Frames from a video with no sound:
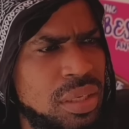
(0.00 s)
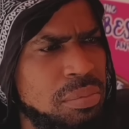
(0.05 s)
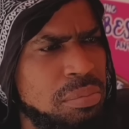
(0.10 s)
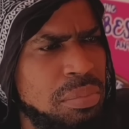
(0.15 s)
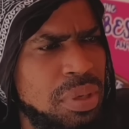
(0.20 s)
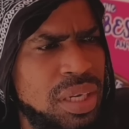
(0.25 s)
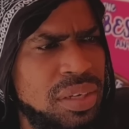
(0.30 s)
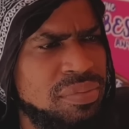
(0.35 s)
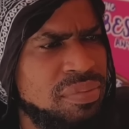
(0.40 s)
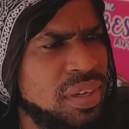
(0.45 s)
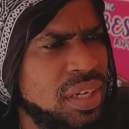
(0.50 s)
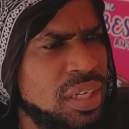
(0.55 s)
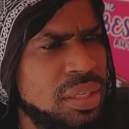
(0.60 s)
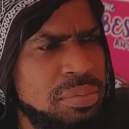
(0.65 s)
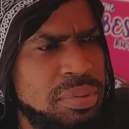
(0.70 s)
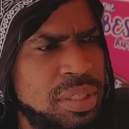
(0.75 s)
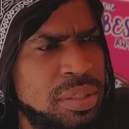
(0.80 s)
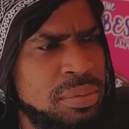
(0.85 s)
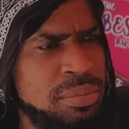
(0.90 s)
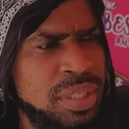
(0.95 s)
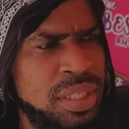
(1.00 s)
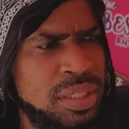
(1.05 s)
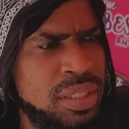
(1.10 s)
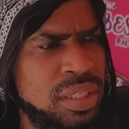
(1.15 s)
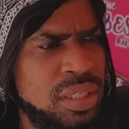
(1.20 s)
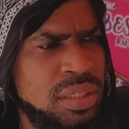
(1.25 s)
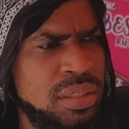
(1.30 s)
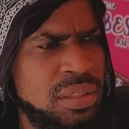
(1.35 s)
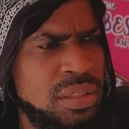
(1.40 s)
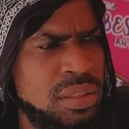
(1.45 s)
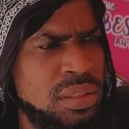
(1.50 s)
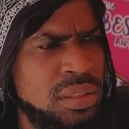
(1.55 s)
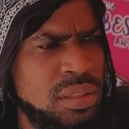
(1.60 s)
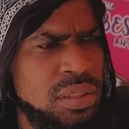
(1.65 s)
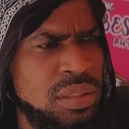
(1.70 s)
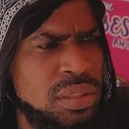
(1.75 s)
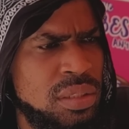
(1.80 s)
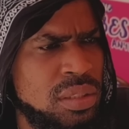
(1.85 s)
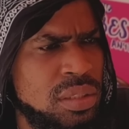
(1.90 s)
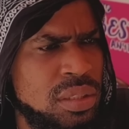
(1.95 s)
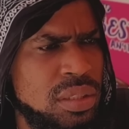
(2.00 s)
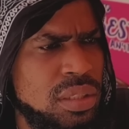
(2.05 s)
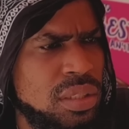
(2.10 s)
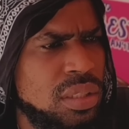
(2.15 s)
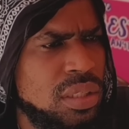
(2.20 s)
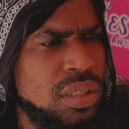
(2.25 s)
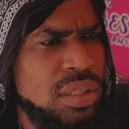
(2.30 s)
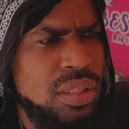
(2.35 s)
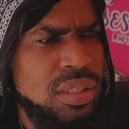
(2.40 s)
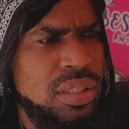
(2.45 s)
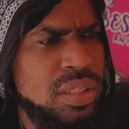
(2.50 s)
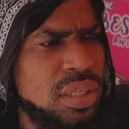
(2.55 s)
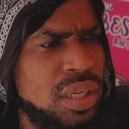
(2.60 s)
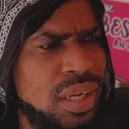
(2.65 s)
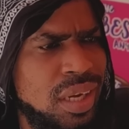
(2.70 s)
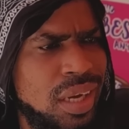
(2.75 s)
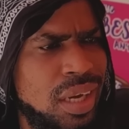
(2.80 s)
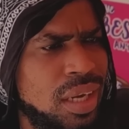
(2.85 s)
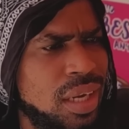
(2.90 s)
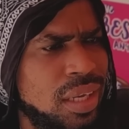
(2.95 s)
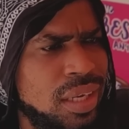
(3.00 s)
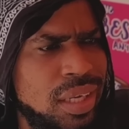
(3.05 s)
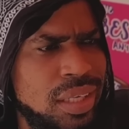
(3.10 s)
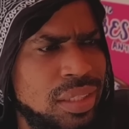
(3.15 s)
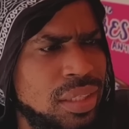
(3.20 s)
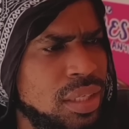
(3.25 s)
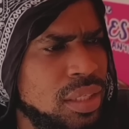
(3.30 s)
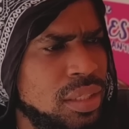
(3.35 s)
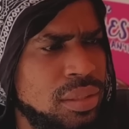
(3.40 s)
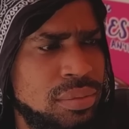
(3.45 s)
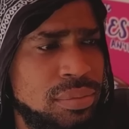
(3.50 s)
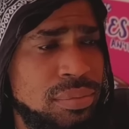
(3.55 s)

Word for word: bad vibe, you know me I tell her. Nurse here, all of that and